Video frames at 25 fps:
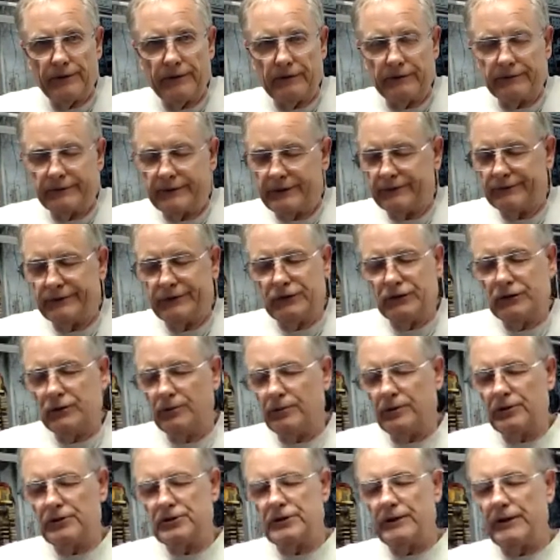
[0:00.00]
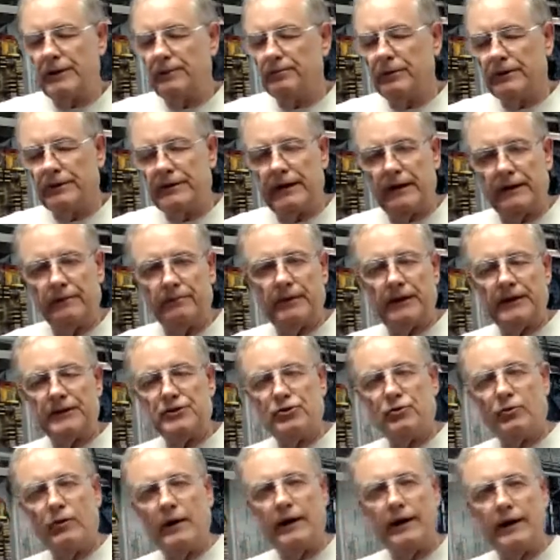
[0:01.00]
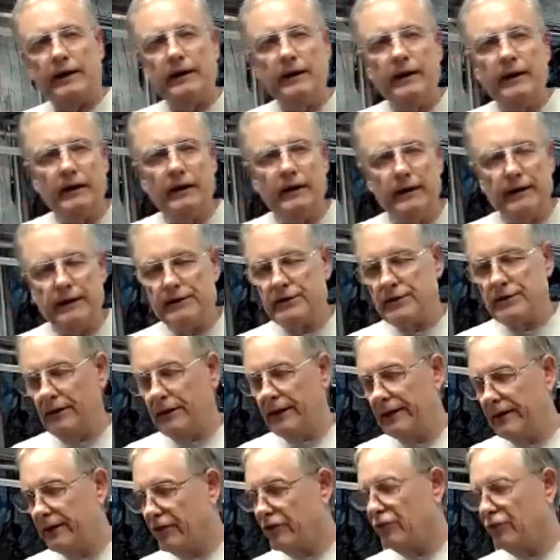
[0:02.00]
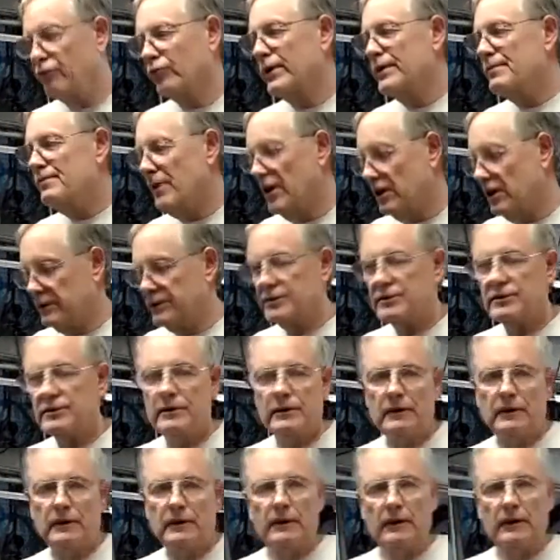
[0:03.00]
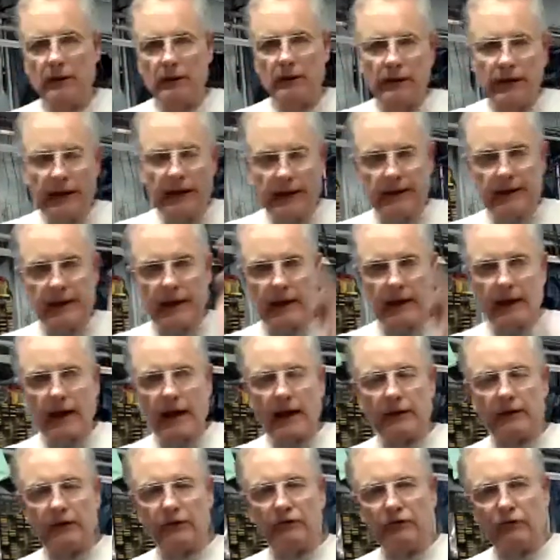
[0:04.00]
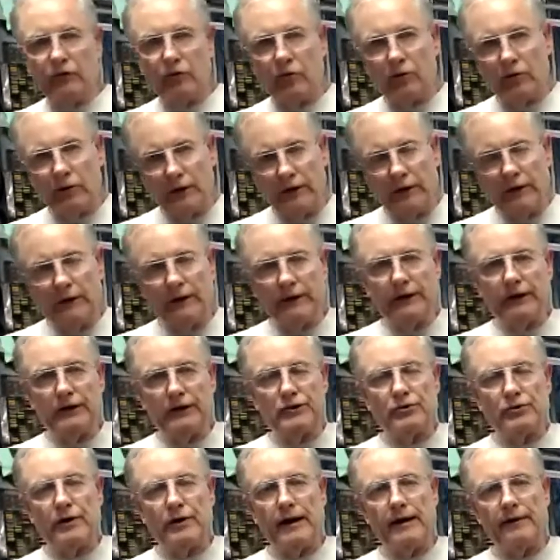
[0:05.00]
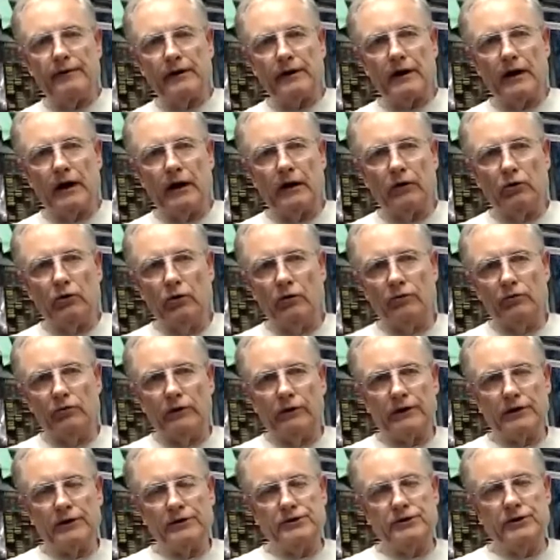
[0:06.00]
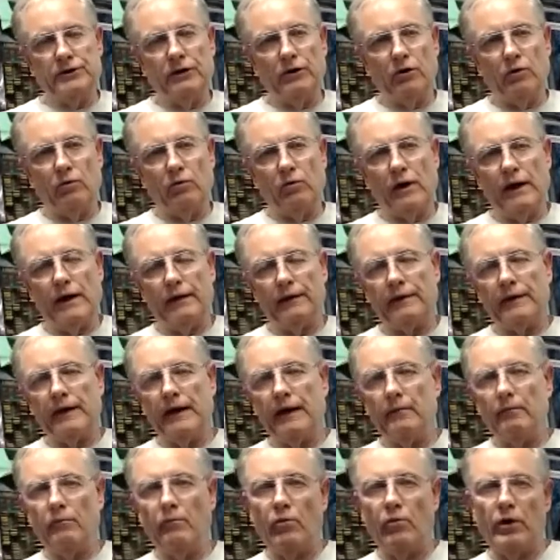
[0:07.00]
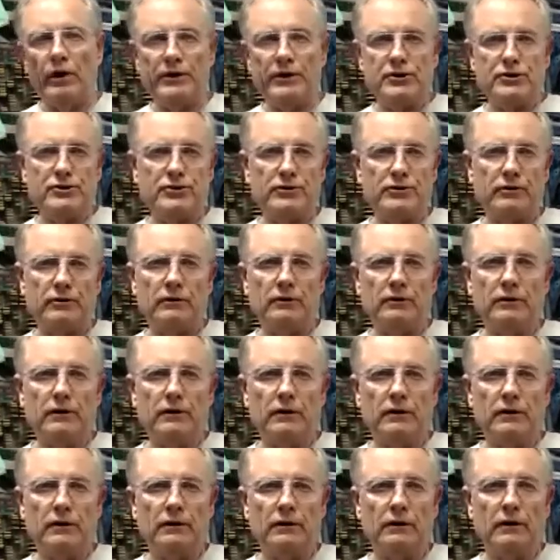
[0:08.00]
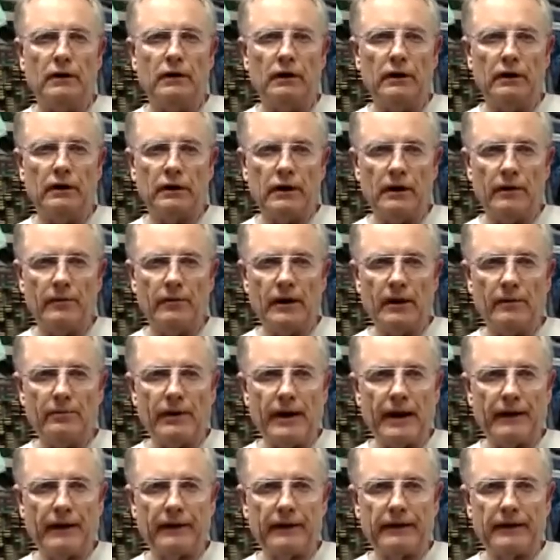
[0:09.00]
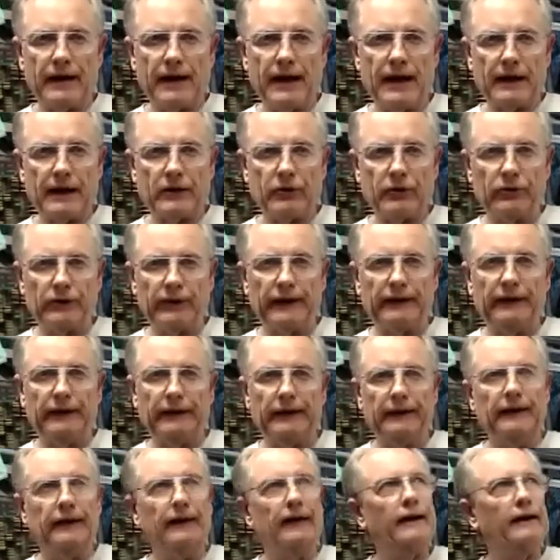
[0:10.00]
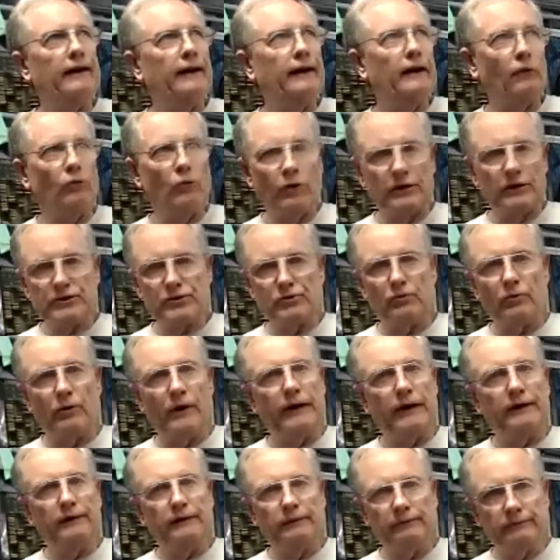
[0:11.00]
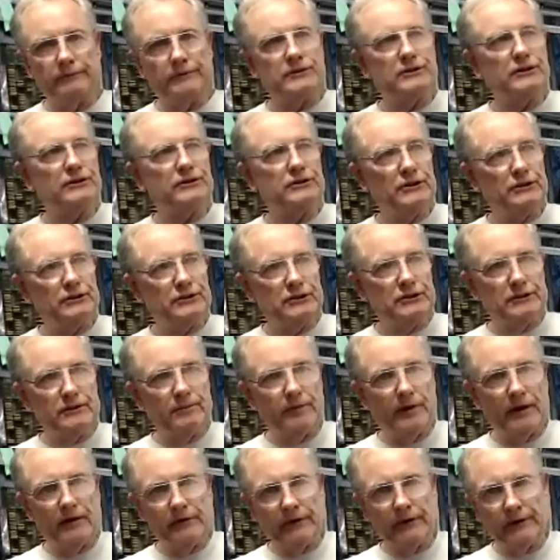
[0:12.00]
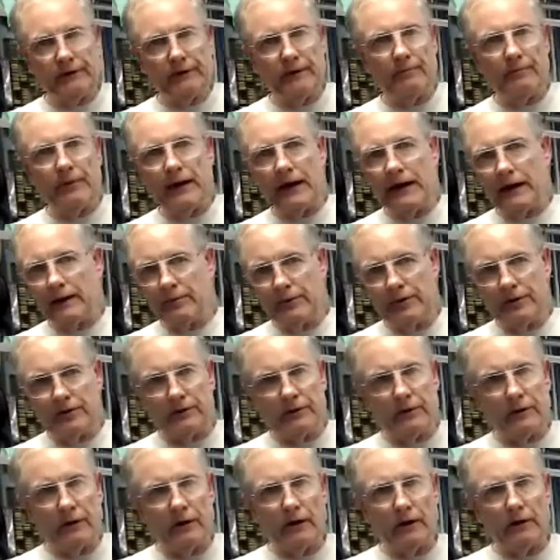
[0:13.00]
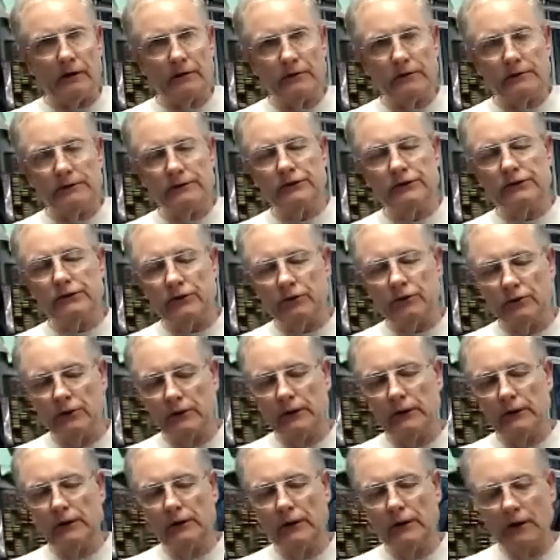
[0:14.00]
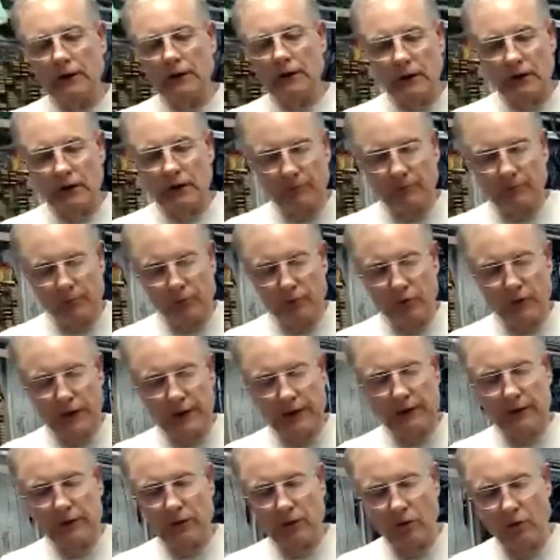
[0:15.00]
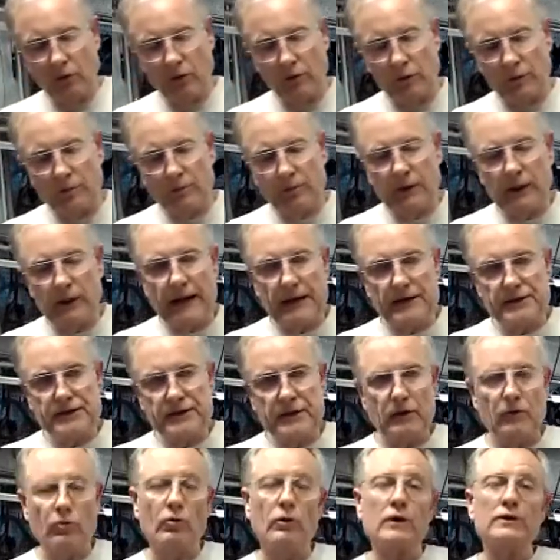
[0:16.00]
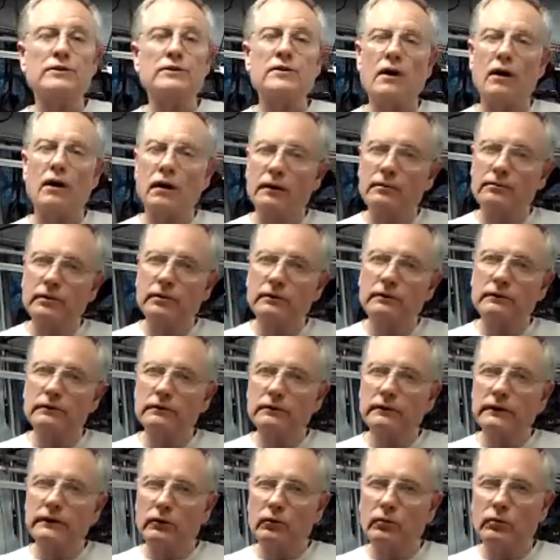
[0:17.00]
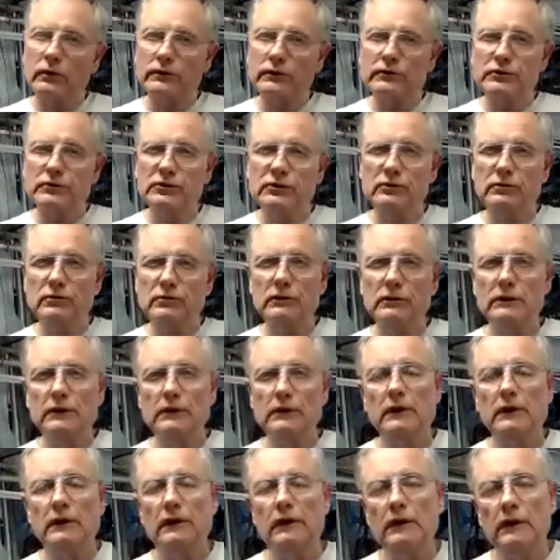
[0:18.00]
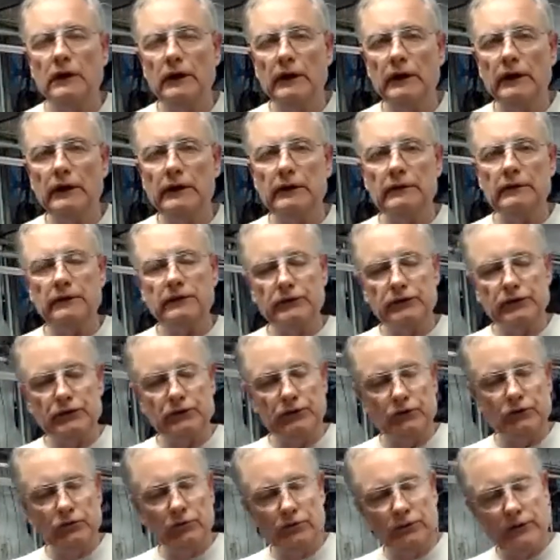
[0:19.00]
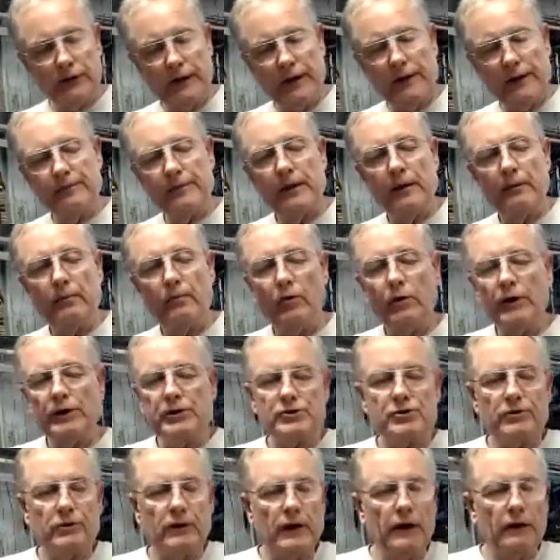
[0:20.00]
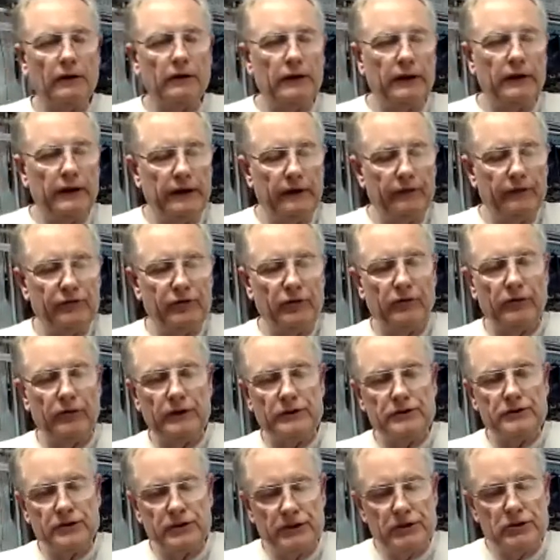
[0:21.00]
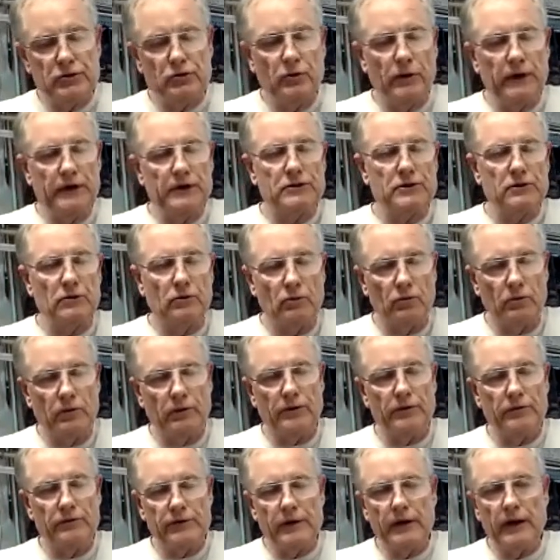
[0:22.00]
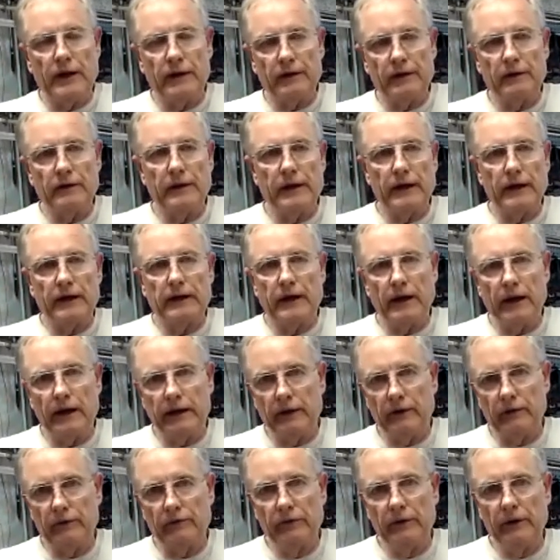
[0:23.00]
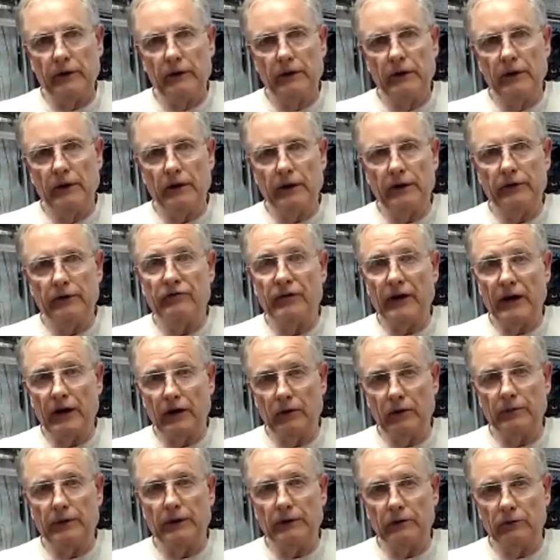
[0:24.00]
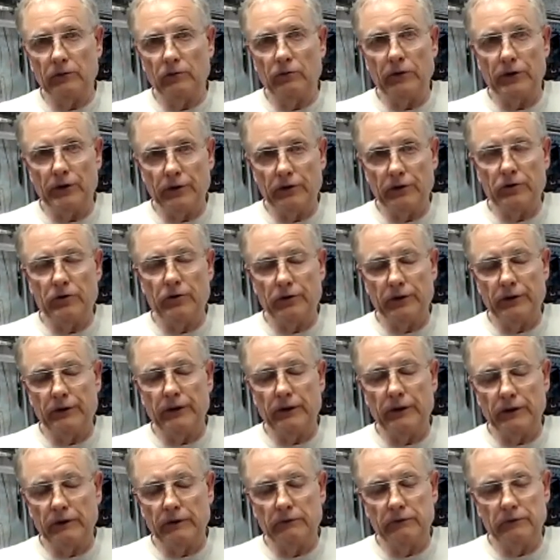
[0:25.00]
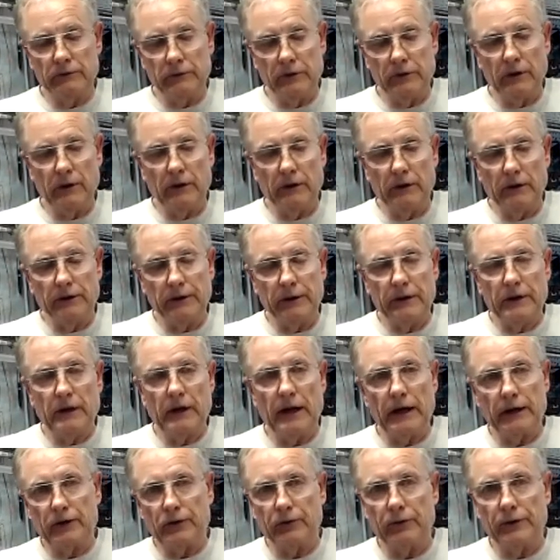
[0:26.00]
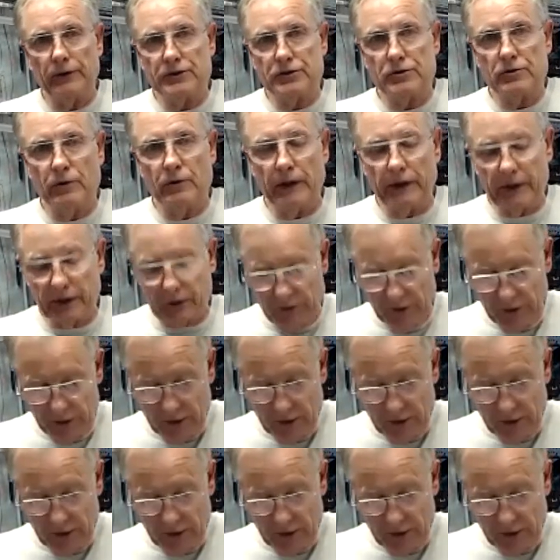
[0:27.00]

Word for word: They're, they're super cheap. A 10 by 20 is like three bucks. Lay that on the floor and drive the car over it because you don't want that moisture uh, coming up out of the concrete. And then what's right six inches above it, the bottom of your car. So uh, put it over plastic or tarp, that'll work too uh, to keep that moisture out if you're in a situation where you've got that kind of environment where you could get uh, the concrete sweaty.